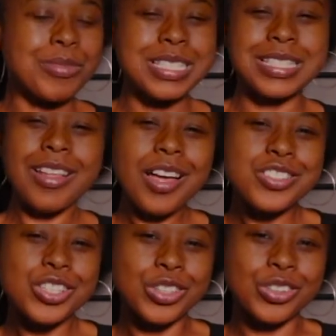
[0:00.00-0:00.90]
It's
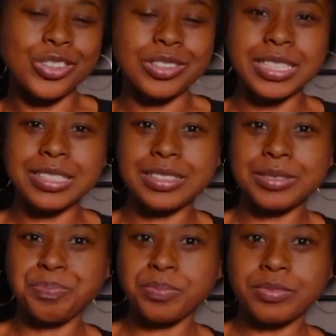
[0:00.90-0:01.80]
logical. It's
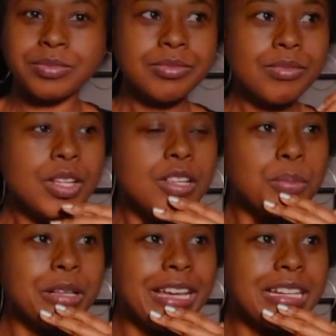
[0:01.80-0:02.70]
the
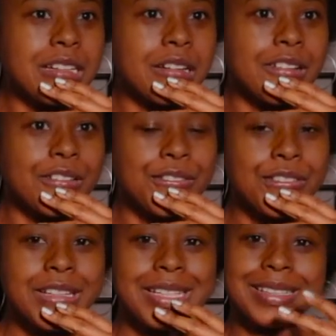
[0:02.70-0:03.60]
planet of
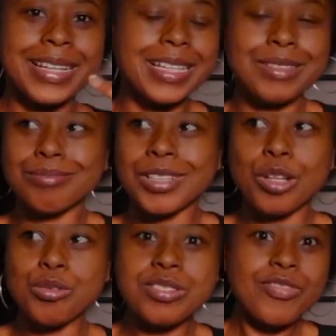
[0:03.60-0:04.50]
like
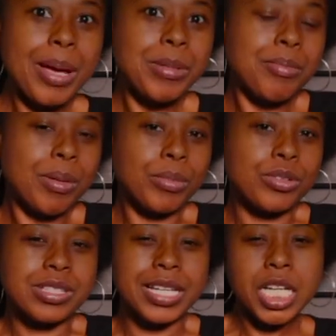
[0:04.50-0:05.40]
close family
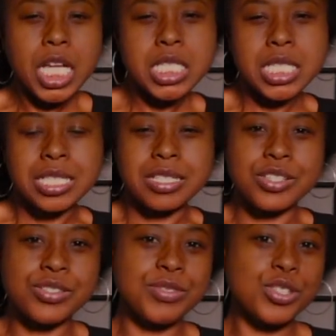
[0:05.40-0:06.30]
members, like
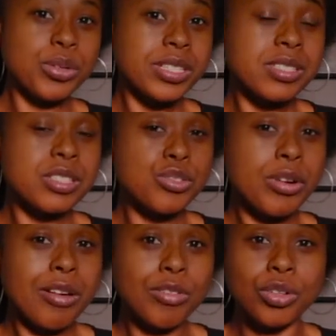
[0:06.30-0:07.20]
cousins, short distance
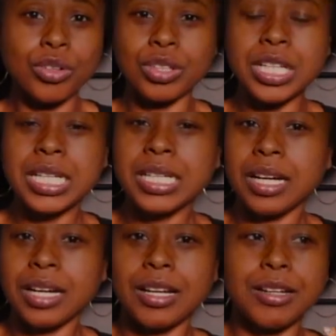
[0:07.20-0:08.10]
travel,
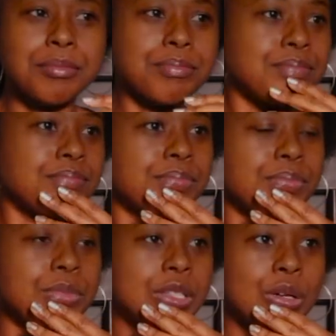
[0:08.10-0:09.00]

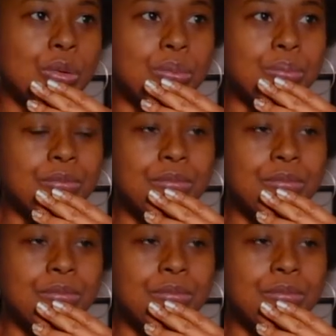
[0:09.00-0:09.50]
you know,